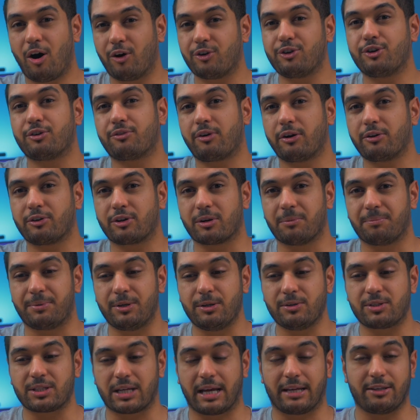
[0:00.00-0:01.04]
on your own
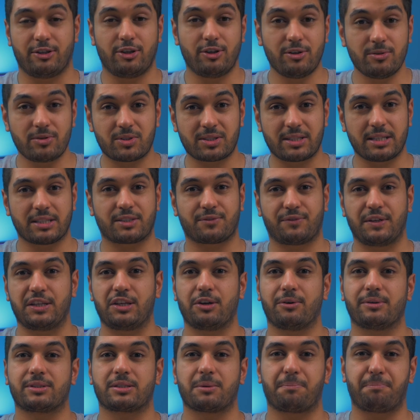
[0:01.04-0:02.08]
computer and use this
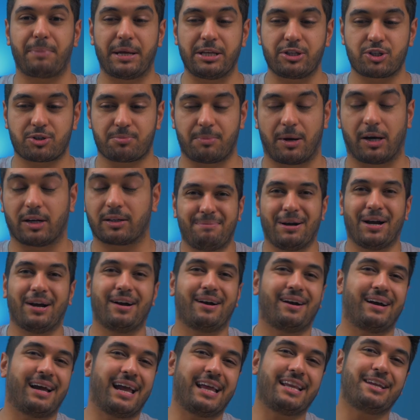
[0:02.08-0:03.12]
video as a benchmark.
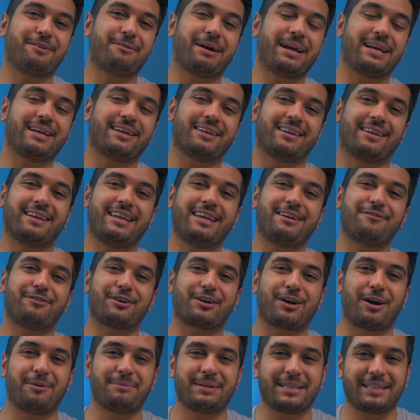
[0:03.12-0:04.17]
But anyway, leave a
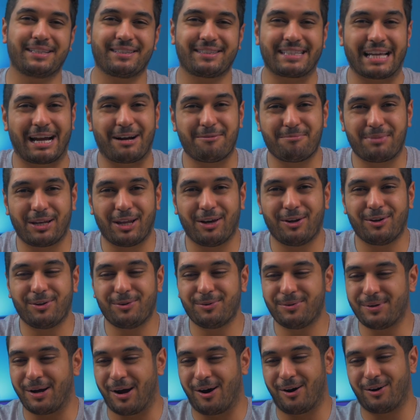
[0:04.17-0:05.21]
comment down
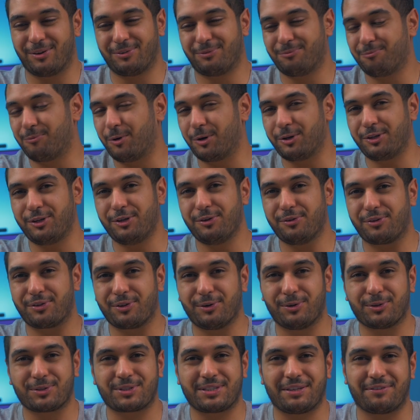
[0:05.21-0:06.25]
below on what you
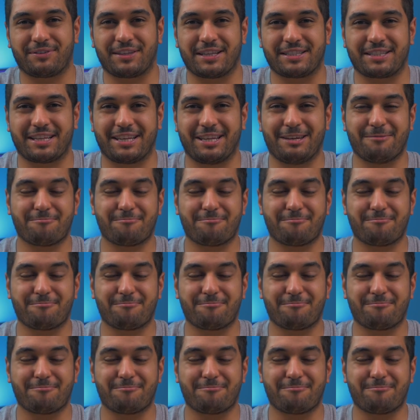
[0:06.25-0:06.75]
thought, if there's any